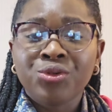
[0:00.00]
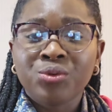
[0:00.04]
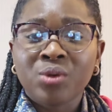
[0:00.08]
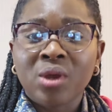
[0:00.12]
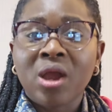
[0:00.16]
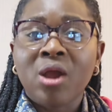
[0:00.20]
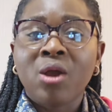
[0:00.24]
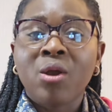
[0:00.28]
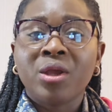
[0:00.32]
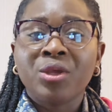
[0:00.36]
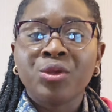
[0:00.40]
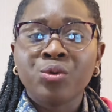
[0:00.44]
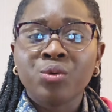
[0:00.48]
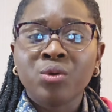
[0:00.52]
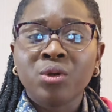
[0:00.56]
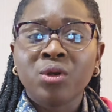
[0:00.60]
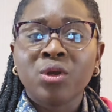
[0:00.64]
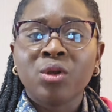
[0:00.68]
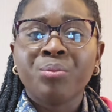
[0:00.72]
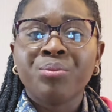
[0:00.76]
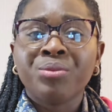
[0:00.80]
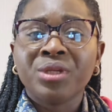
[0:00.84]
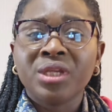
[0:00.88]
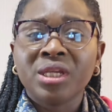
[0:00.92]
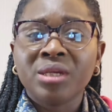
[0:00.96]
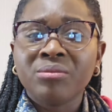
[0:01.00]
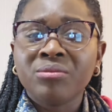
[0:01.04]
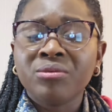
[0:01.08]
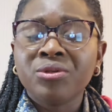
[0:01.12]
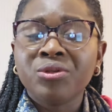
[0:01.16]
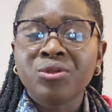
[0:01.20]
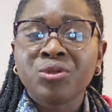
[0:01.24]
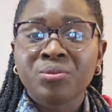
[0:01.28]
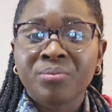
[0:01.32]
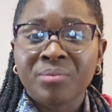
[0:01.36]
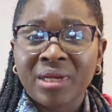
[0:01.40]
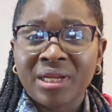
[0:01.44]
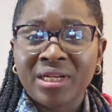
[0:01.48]
How are you going to be able
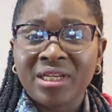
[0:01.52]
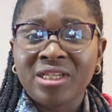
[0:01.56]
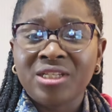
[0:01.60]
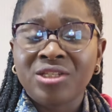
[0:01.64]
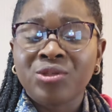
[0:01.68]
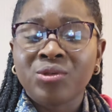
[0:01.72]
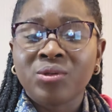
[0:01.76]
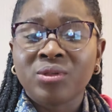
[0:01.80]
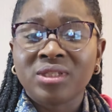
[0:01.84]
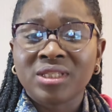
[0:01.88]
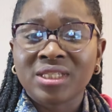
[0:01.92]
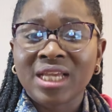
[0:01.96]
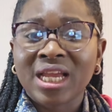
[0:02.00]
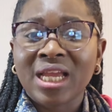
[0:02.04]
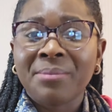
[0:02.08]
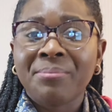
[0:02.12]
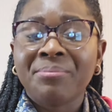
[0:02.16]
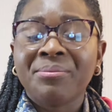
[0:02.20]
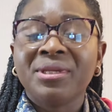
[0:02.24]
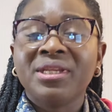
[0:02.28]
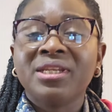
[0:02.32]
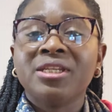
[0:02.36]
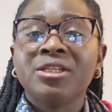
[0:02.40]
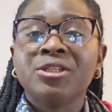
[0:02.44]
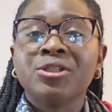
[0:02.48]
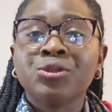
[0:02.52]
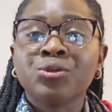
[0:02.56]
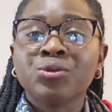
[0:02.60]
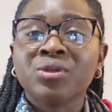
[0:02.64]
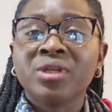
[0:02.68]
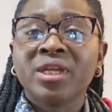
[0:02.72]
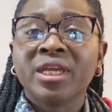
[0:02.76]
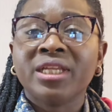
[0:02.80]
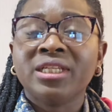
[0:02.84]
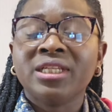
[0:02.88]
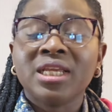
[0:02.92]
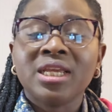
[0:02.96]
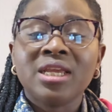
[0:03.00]
to manage your time being a
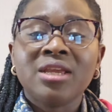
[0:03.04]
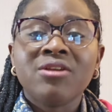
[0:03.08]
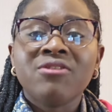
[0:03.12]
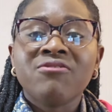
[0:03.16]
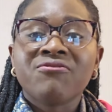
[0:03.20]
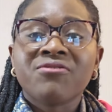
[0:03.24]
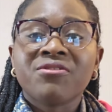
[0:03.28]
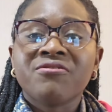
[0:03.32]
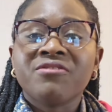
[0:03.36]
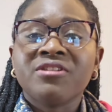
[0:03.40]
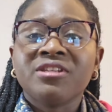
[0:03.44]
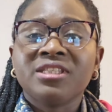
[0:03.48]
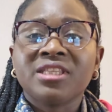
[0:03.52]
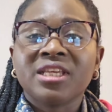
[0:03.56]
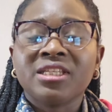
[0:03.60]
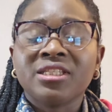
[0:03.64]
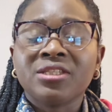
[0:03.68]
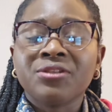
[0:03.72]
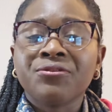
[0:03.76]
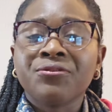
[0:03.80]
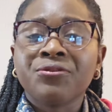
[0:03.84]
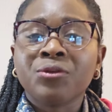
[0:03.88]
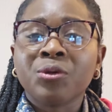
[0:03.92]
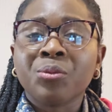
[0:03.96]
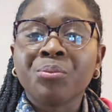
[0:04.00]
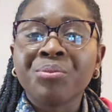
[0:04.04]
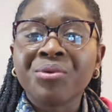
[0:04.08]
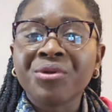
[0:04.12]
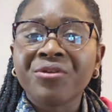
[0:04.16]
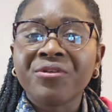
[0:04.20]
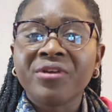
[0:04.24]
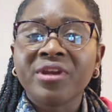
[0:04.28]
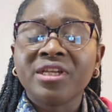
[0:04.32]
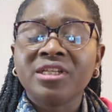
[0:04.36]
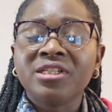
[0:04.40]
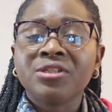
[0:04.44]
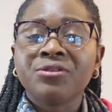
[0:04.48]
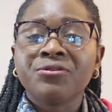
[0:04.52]
student? For instance, if you're a
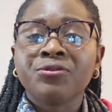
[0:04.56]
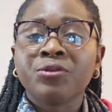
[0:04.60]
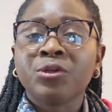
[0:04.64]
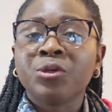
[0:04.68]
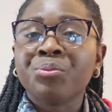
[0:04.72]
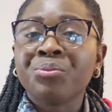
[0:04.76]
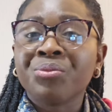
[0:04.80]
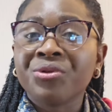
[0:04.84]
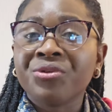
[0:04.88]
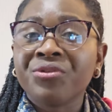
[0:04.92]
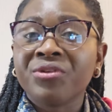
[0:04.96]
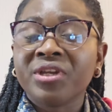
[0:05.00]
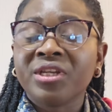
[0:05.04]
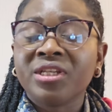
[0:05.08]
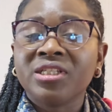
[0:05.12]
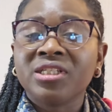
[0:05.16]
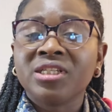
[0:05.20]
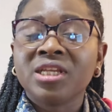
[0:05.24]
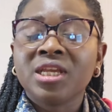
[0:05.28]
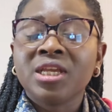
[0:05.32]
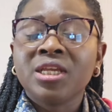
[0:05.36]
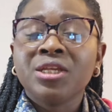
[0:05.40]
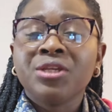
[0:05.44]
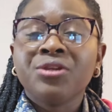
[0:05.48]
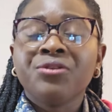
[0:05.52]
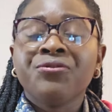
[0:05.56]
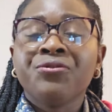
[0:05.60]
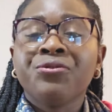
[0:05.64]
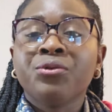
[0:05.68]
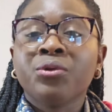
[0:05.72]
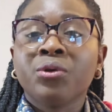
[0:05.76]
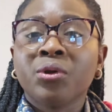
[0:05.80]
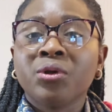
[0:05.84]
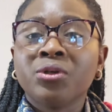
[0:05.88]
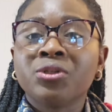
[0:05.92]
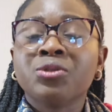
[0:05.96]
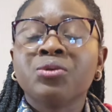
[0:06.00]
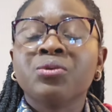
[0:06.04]
parent, if you're
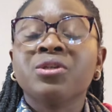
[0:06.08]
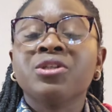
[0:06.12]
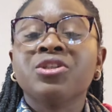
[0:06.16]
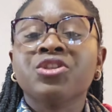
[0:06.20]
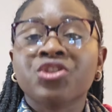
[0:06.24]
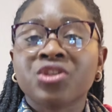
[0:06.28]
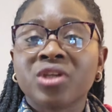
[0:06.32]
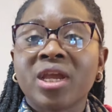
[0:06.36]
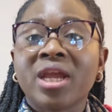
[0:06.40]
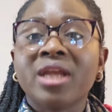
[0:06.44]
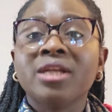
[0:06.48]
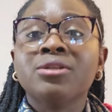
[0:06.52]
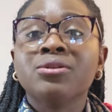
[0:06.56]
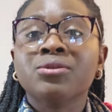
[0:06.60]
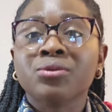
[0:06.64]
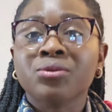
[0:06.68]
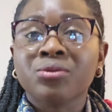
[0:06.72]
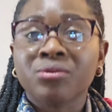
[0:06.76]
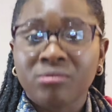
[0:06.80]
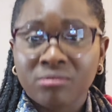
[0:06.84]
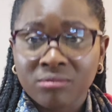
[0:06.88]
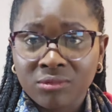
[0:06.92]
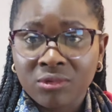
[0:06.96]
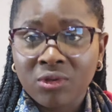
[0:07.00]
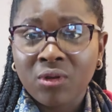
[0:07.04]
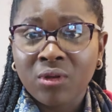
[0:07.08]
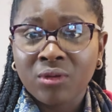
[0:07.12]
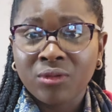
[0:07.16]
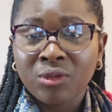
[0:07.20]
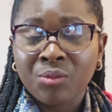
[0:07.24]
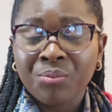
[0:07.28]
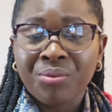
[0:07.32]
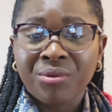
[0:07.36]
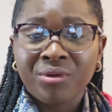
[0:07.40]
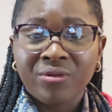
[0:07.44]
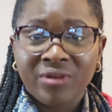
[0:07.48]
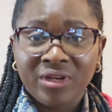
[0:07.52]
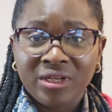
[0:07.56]
also a child to other
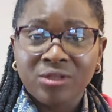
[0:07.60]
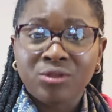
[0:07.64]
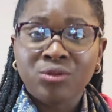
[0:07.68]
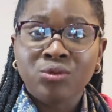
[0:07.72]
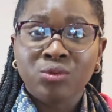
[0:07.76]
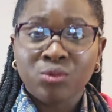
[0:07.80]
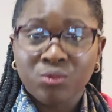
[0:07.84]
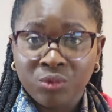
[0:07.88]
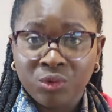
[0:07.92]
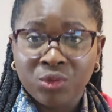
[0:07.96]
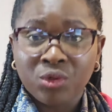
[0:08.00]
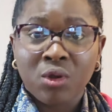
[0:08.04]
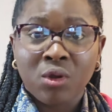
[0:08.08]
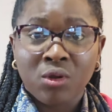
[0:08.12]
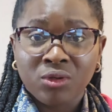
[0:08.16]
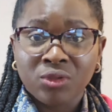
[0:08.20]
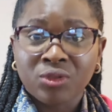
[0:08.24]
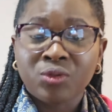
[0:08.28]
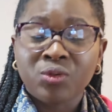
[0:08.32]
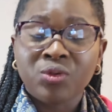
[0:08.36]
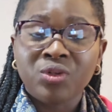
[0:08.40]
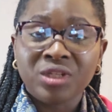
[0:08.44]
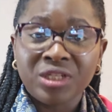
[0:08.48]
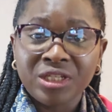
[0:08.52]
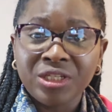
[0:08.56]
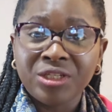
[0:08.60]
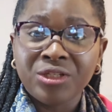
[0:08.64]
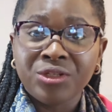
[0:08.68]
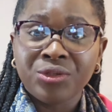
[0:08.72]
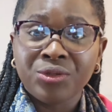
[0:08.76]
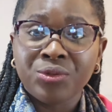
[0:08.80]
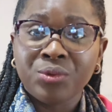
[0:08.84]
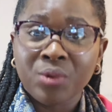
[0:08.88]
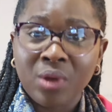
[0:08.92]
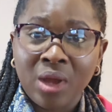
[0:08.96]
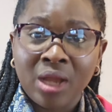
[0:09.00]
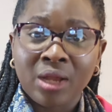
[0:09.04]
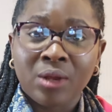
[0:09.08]
parents who would also need
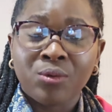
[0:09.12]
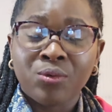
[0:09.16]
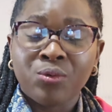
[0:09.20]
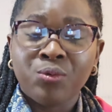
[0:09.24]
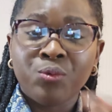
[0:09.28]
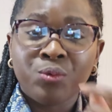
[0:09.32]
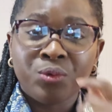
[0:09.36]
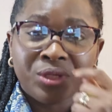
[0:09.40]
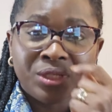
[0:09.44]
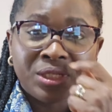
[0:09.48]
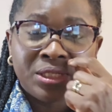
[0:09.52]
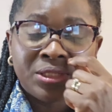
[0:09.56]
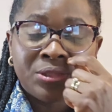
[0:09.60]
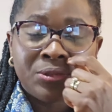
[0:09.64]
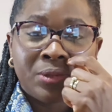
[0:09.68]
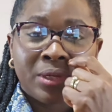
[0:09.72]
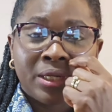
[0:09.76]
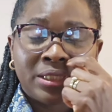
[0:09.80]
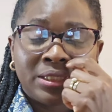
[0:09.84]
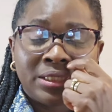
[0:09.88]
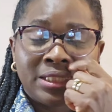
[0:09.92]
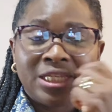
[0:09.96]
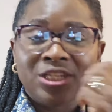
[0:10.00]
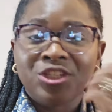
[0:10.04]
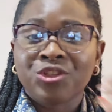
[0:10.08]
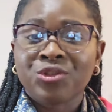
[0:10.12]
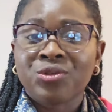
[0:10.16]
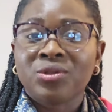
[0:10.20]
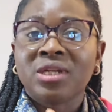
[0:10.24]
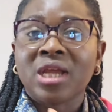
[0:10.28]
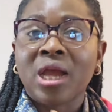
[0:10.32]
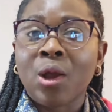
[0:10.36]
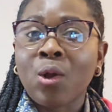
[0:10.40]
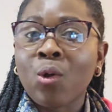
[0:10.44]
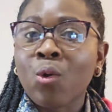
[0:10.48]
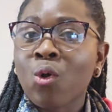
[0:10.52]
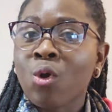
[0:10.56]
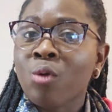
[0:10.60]
you, who would need your attention
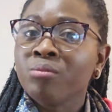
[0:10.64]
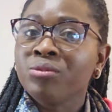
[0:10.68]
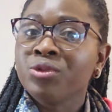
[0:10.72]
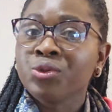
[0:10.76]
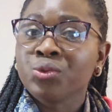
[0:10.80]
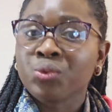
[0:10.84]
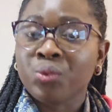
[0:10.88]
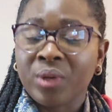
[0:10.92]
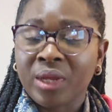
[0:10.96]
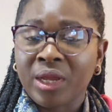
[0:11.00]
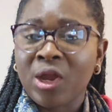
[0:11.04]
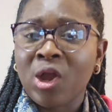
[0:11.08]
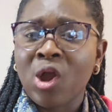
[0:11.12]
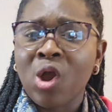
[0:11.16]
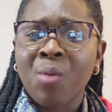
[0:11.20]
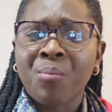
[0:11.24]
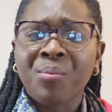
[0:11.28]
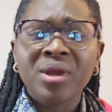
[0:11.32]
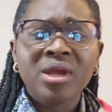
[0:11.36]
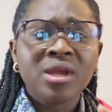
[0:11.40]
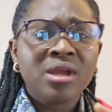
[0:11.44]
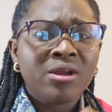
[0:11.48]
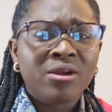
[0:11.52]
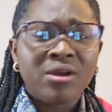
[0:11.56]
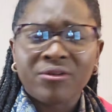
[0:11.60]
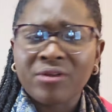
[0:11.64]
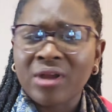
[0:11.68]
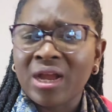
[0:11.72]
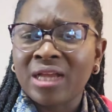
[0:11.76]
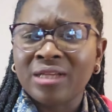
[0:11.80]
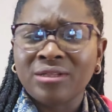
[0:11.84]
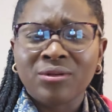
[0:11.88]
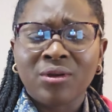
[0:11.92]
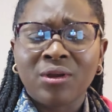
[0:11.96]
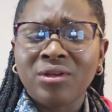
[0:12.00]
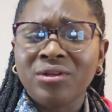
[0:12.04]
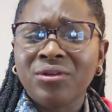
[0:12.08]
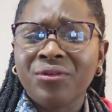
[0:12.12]
at home to help, and
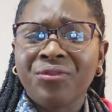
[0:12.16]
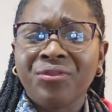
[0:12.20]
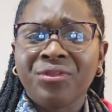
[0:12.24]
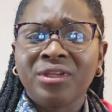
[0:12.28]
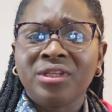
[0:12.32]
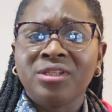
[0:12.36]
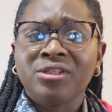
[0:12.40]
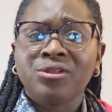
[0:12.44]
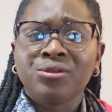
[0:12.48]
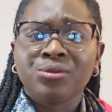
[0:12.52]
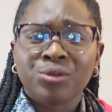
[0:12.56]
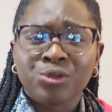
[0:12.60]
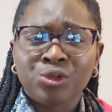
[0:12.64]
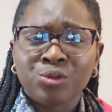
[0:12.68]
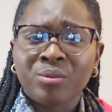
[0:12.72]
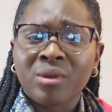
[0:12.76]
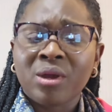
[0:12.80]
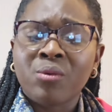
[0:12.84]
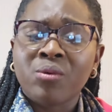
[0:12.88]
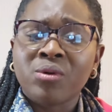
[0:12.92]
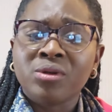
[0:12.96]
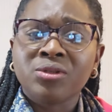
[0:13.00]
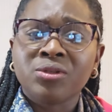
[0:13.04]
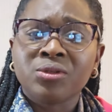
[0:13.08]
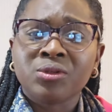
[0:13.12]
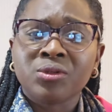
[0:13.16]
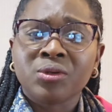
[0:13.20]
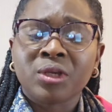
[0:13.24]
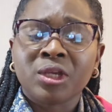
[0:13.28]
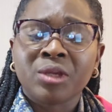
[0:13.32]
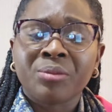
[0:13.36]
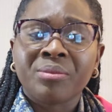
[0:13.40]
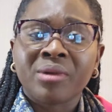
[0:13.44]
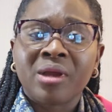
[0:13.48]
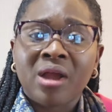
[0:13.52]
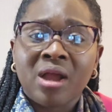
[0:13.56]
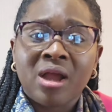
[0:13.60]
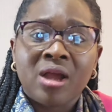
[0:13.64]
other things. So you might want to talk
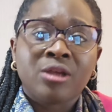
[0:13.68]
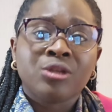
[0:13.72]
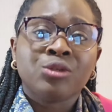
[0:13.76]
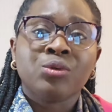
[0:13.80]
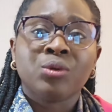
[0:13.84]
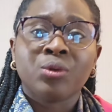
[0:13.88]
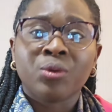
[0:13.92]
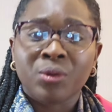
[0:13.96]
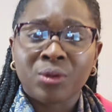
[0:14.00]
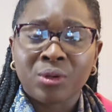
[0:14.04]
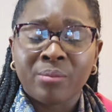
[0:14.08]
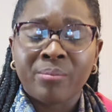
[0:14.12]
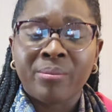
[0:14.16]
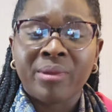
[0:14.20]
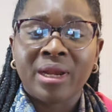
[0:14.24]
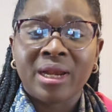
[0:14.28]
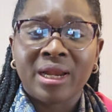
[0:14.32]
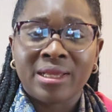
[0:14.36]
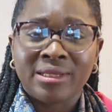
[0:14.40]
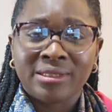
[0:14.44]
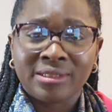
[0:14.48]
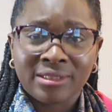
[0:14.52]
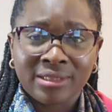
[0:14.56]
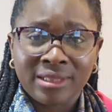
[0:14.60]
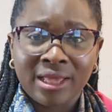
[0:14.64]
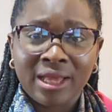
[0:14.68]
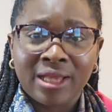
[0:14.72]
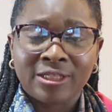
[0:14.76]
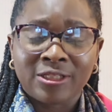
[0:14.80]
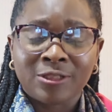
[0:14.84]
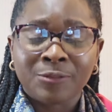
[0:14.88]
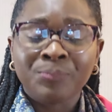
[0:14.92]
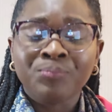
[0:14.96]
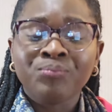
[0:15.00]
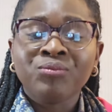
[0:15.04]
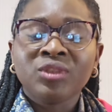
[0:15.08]
about how you're going to balance that.